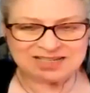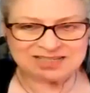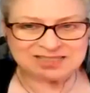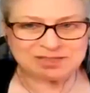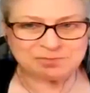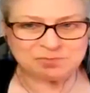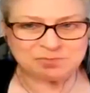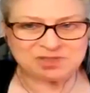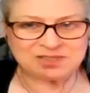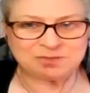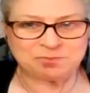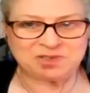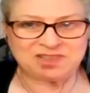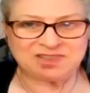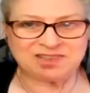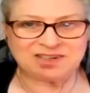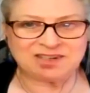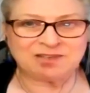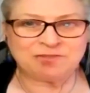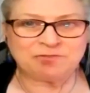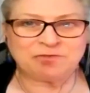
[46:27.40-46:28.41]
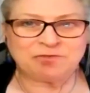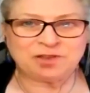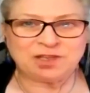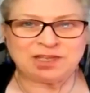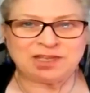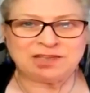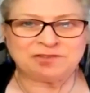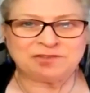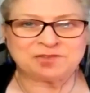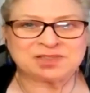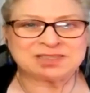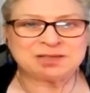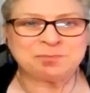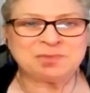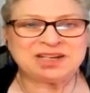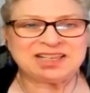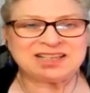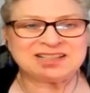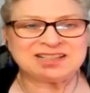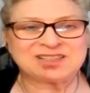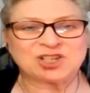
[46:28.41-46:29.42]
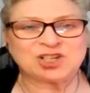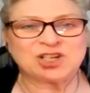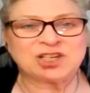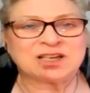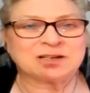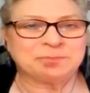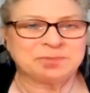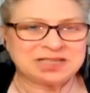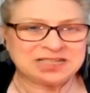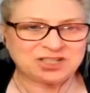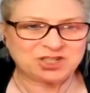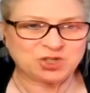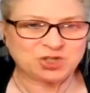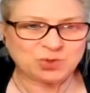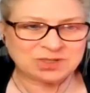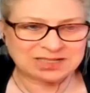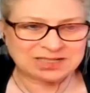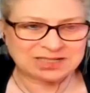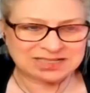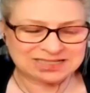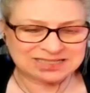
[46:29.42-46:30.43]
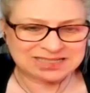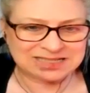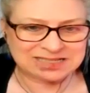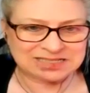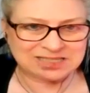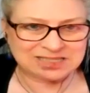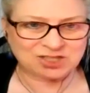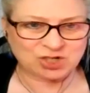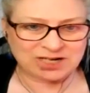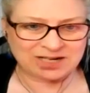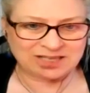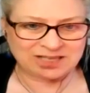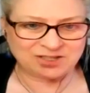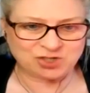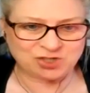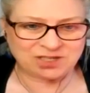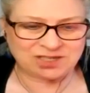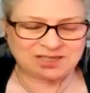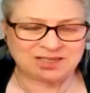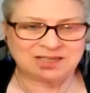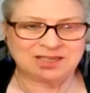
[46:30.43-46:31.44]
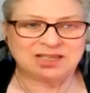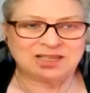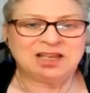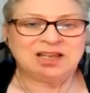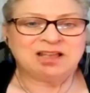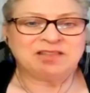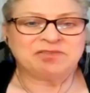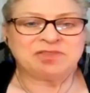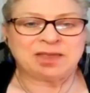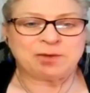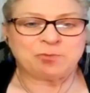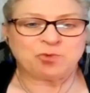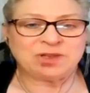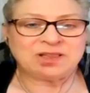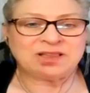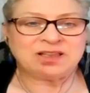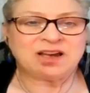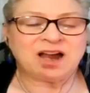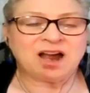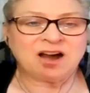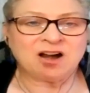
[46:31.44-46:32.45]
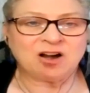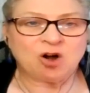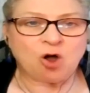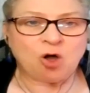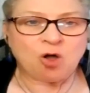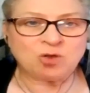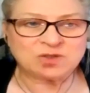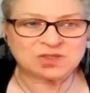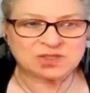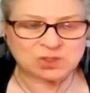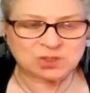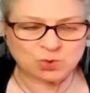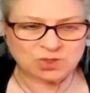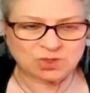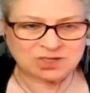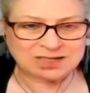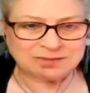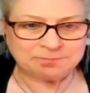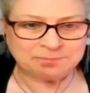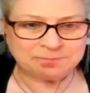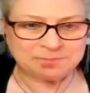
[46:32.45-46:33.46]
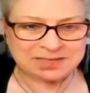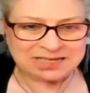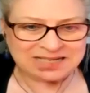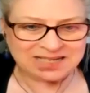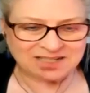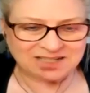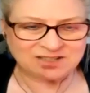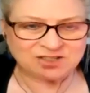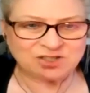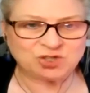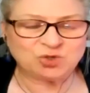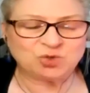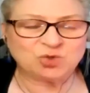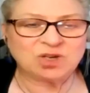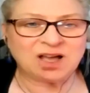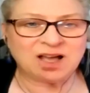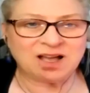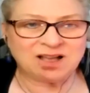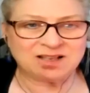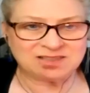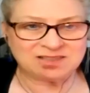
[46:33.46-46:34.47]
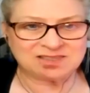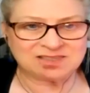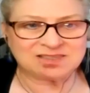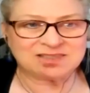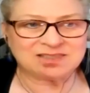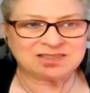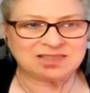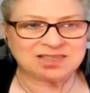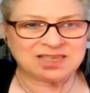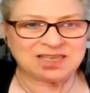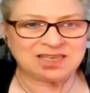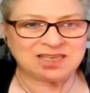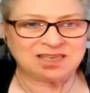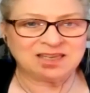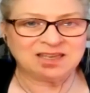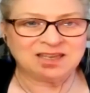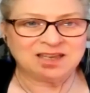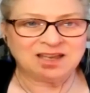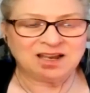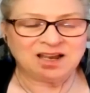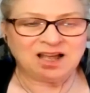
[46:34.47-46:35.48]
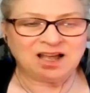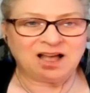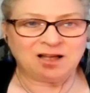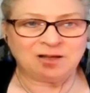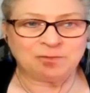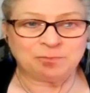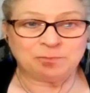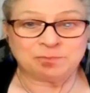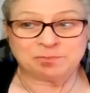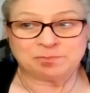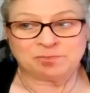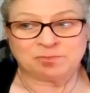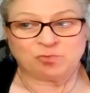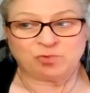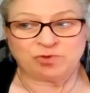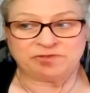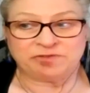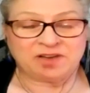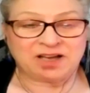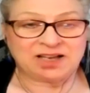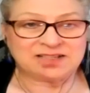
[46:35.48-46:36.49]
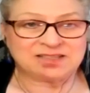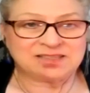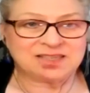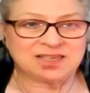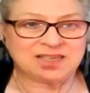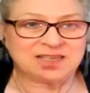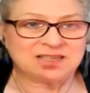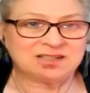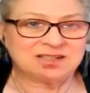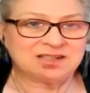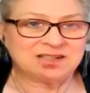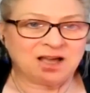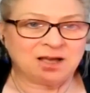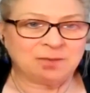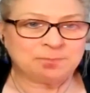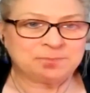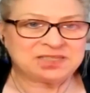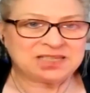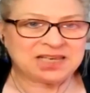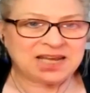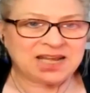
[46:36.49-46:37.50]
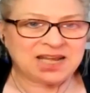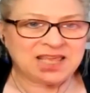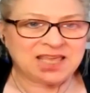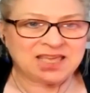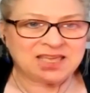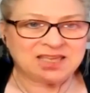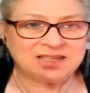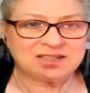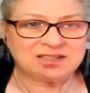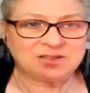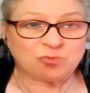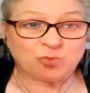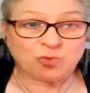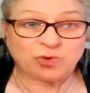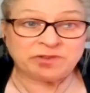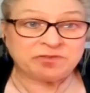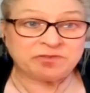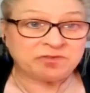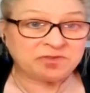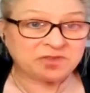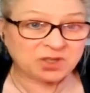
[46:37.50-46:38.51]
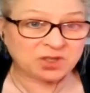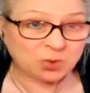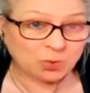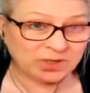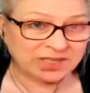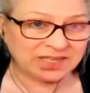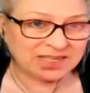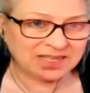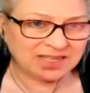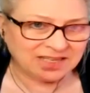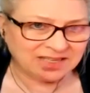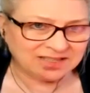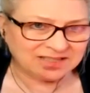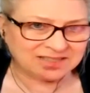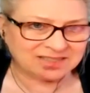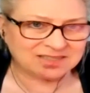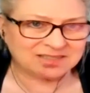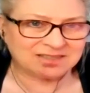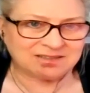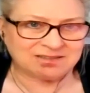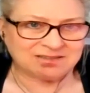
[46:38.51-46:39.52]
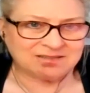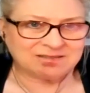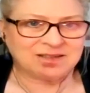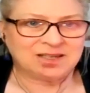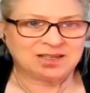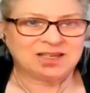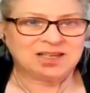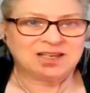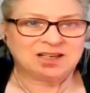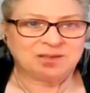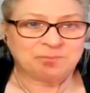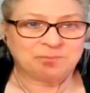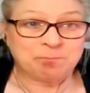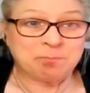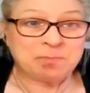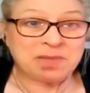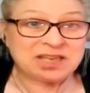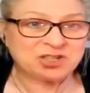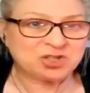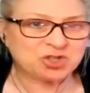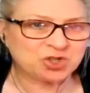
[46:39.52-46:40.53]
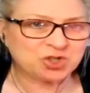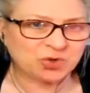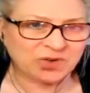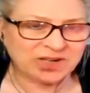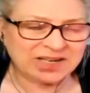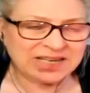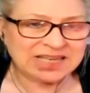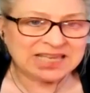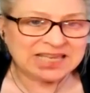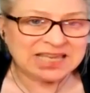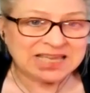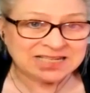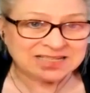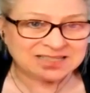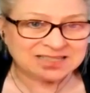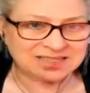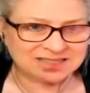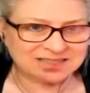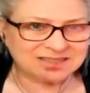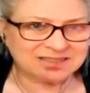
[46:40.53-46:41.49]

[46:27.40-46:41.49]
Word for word: of seems to me that if if somebody is going to commit to a content strategy, they really are also committing to constantly um, revising it, updating it, reviewing it, measuring it.